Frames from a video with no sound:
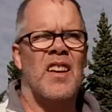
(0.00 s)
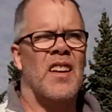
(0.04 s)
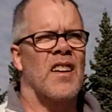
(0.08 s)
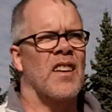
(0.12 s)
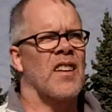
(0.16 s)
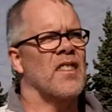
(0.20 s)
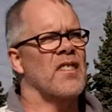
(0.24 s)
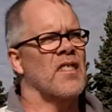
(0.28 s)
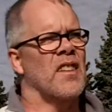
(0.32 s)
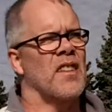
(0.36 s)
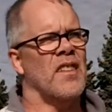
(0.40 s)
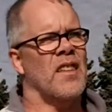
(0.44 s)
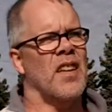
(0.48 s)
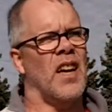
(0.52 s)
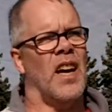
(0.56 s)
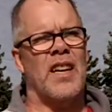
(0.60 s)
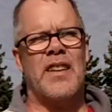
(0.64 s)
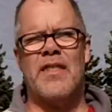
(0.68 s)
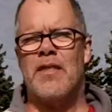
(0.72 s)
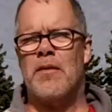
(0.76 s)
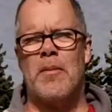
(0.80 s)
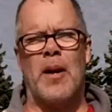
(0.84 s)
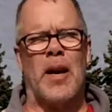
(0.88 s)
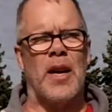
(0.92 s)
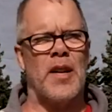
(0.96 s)
There's a ton
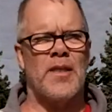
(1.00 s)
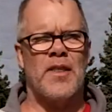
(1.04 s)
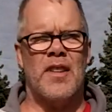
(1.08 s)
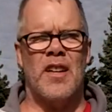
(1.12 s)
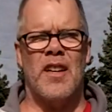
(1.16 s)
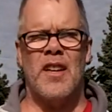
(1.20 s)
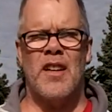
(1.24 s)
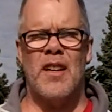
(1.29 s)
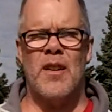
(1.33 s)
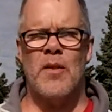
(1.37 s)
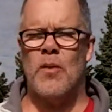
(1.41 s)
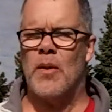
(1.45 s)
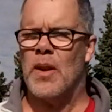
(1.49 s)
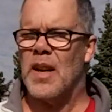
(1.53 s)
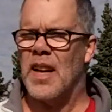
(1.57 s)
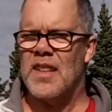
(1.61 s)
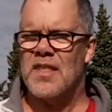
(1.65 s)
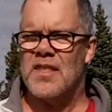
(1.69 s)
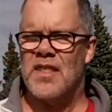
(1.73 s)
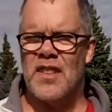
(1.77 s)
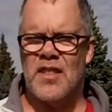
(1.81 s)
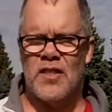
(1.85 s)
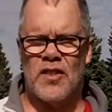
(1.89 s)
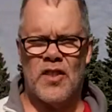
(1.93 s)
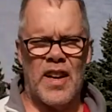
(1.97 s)
of them out there. What I
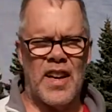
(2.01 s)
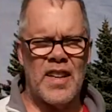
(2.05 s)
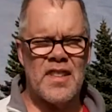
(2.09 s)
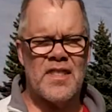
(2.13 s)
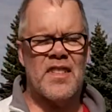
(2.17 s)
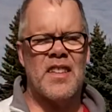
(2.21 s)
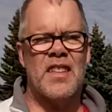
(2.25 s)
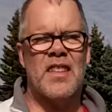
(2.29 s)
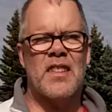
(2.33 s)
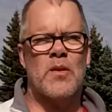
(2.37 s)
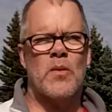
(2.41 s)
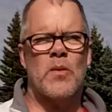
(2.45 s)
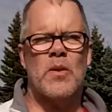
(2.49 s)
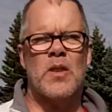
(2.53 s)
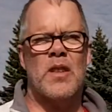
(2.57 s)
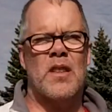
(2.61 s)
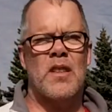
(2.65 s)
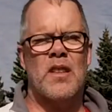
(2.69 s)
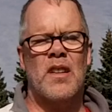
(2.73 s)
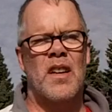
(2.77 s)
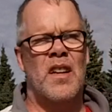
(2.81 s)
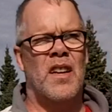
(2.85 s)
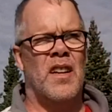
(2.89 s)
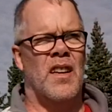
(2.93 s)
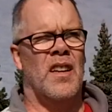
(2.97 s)
suggest is, when
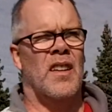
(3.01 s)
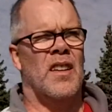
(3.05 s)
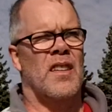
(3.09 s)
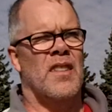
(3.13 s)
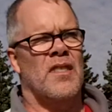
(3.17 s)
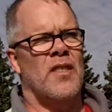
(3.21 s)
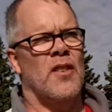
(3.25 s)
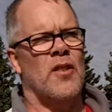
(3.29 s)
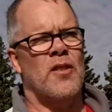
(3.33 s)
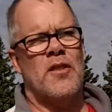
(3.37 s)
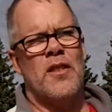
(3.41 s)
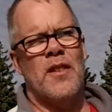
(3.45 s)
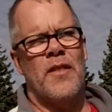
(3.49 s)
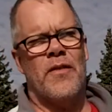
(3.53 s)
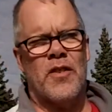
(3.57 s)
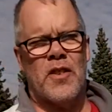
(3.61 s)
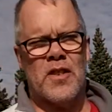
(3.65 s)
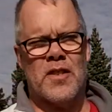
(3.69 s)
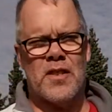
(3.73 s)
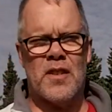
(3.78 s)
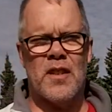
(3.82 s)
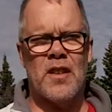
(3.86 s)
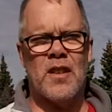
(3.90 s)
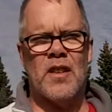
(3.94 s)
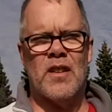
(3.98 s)
you're searching for
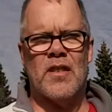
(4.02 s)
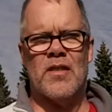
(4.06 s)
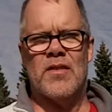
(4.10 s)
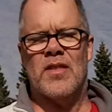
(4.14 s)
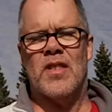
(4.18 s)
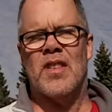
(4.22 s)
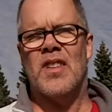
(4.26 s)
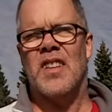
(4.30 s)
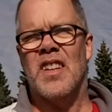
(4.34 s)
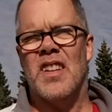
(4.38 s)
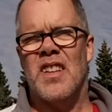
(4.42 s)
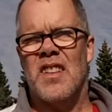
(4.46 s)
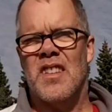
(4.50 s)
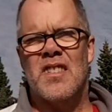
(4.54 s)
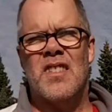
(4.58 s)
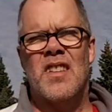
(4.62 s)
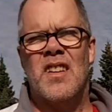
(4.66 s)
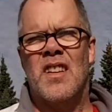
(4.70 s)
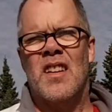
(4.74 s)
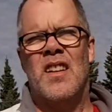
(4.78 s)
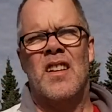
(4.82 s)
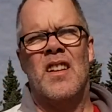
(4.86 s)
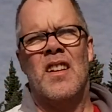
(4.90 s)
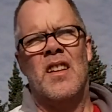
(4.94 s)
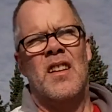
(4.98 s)
serves, is
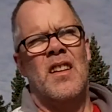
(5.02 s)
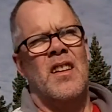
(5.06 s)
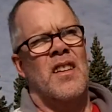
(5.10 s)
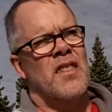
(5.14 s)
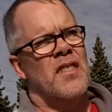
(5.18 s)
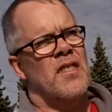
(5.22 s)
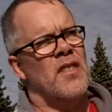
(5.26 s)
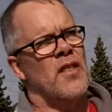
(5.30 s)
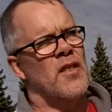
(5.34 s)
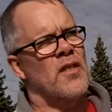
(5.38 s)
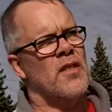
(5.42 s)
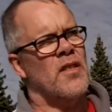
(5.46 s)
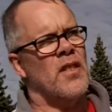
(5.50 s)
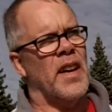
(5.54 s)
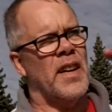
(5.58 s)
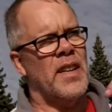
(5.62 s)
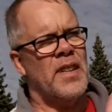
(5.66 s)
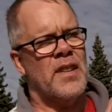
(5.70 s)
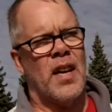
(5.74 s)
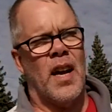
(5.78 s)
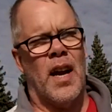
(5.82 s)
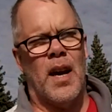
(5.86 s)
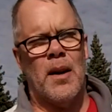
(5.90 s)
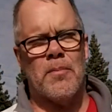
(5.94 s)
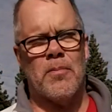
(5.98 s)
search like
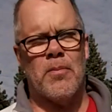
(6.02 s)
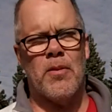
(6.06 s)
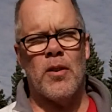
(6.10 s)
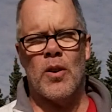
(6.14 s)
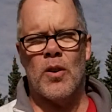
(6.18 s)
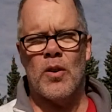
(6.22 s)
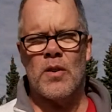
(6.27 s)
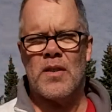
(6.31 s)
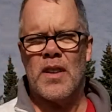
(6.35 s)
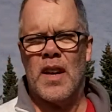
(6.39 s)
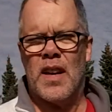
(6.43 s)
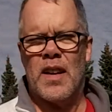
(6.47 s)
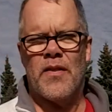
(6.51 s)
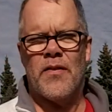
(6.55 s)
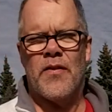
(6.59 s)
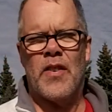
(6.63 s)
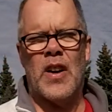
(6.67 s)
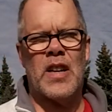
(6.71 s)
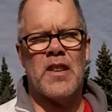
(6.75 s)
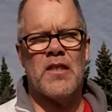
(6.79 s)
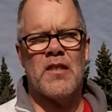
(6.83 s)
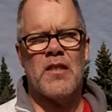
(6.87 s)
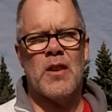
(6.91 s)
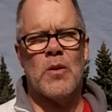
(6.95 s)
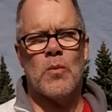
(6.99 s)
top pros like
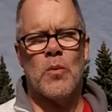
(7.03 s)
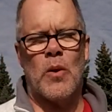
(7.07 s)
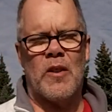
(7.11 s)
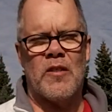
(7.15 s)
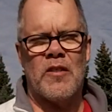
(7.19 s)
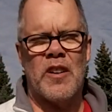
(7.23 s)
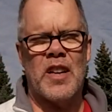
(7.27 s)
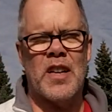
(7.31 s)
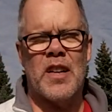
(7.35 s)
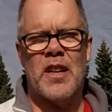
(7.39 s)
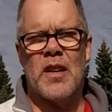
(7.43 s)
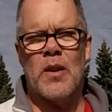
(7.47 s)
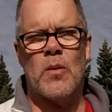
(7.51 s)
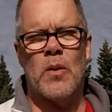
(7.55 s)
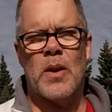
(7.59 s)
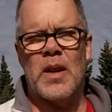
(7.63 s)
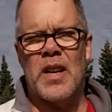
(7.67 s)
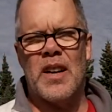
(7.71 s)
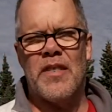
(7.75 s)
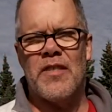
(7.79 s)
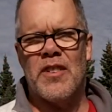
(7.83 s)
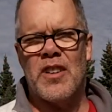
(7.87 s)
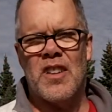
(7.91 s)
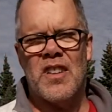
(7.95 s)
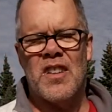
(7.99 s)
Federer, Wawrinka,
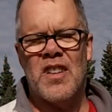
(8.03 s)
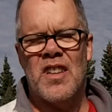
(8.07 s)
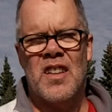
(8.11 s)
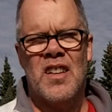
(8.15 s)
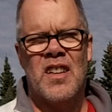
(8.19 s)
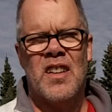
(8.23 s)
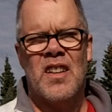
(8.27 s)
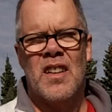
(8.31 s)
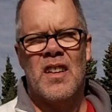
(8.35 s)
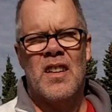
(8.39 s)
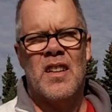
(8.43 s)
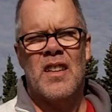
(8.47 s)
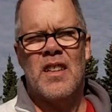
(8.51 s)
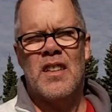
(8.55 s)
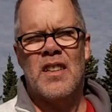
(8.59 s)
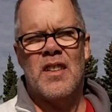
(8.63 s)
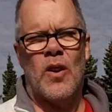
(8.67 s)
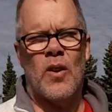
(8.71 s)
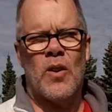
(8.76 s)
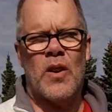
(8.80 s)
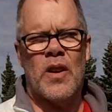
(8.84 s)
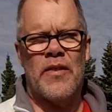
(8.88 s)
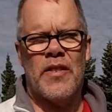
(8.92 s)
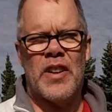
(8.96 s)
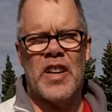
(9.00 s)
whatever,
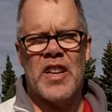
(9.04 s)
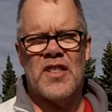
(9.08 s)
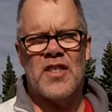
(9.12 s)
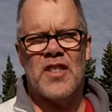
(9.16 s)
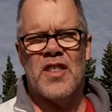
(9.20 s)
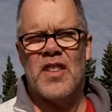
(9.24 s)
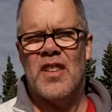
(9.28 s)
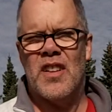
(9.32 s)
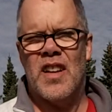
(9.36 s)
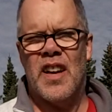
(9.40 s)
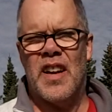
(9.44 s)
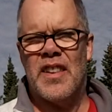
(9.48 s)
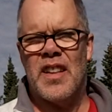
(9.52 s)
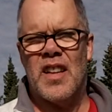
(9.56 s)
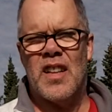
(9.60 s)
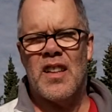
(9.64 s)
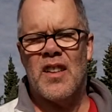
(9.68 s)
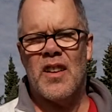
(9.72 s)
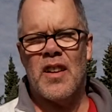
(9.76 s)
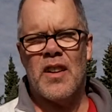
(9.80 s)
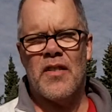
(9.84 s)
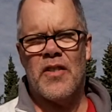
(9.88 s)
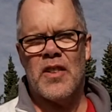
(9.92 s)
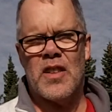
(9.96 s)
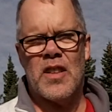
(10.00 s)
Djokovic, and then
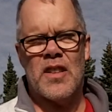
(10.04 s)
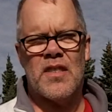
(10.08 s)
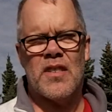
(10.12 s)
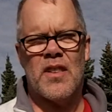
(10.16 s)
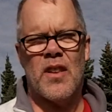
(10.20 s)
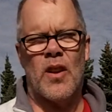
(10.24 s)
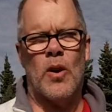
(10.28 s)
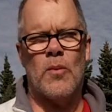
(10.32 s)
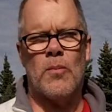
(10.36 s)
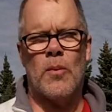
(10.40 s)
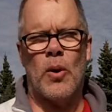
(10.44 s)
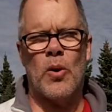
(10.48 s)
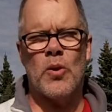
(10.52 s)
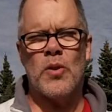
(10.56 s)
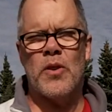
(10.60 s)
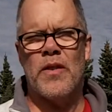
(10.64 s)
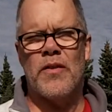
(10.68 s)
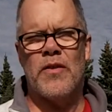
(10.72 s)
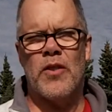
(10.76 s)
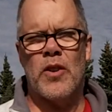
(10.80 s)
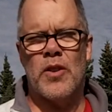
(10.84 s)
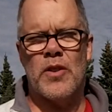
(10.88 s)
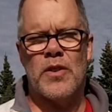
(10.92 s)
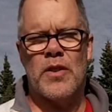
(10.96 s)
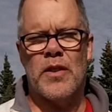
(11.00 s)
look for the slow motion
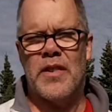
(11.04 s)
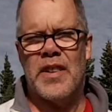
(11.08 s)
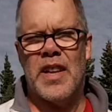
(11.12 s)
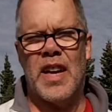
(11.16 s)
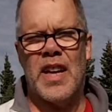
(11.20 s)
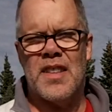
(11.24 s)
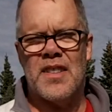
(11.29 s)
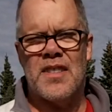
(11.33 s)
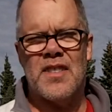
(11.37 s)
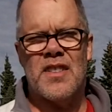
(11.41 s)
version of that